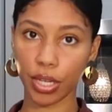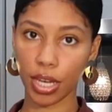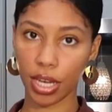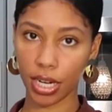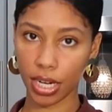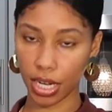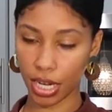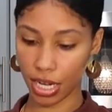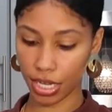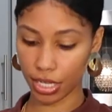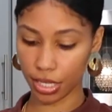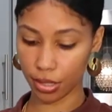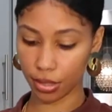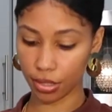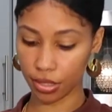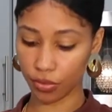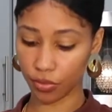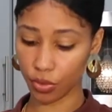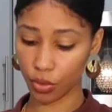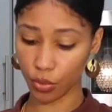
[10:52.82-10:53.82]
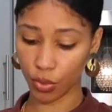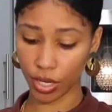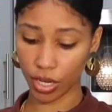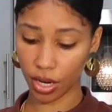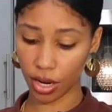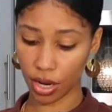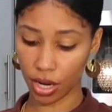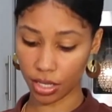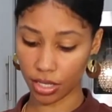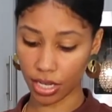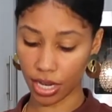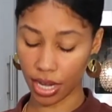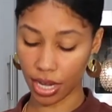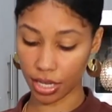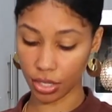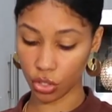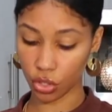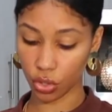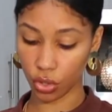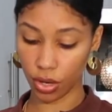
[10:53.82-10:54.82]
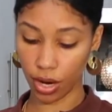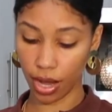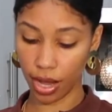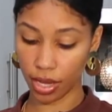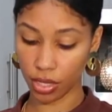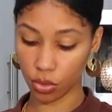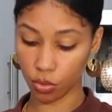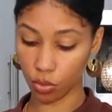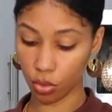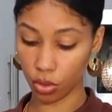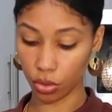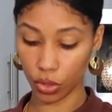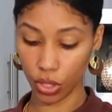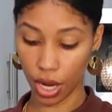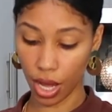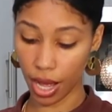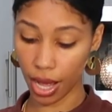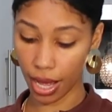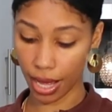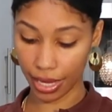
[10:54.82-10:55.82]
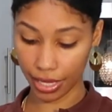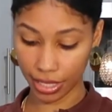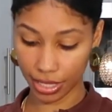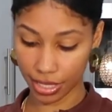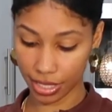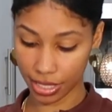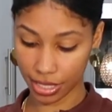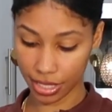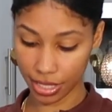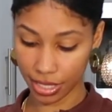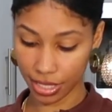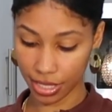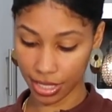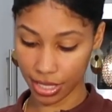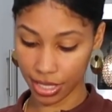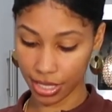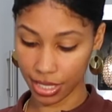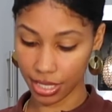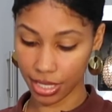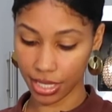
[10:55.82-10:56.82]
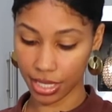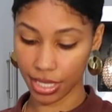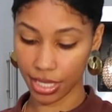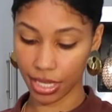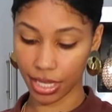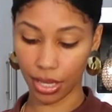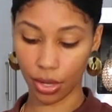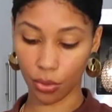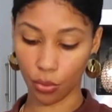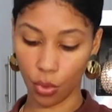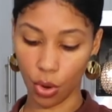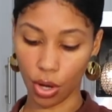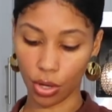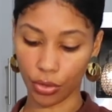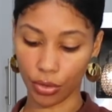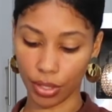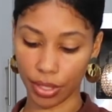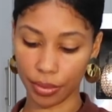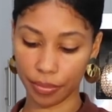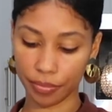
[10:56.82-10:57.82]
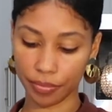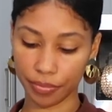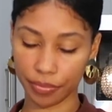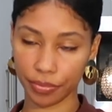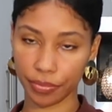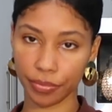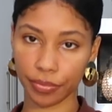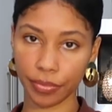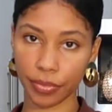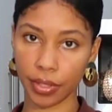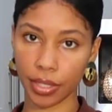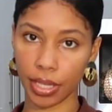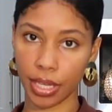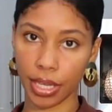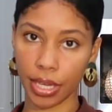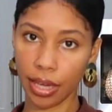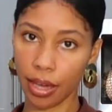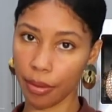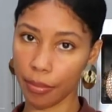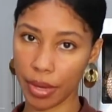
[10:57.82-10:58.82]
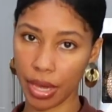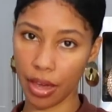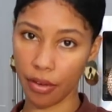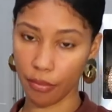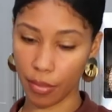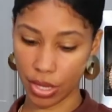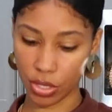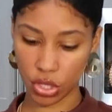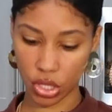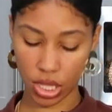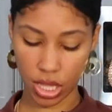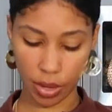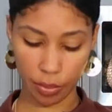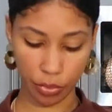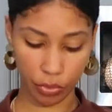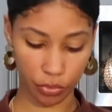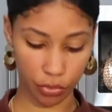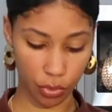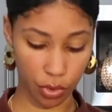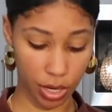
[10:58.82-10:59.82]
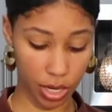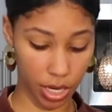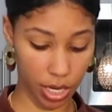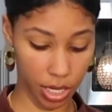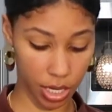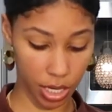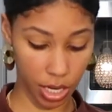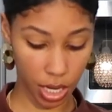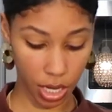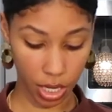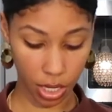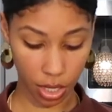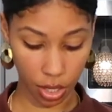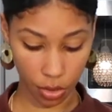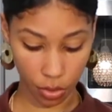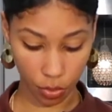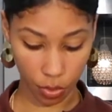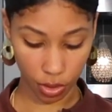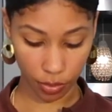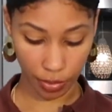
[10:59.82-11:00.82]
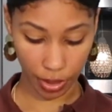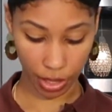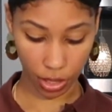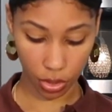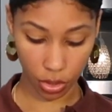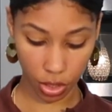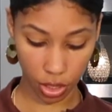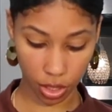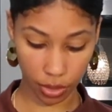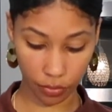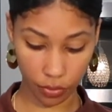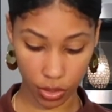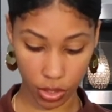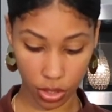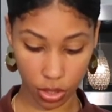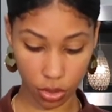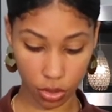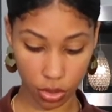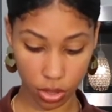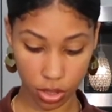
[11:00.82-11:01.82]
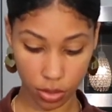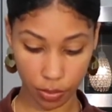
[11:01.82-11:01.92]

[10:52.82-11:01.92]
cutting onions: if you wear contacts, your eyes will not get watery. I may have mentioned that before in another one of my cooking videos,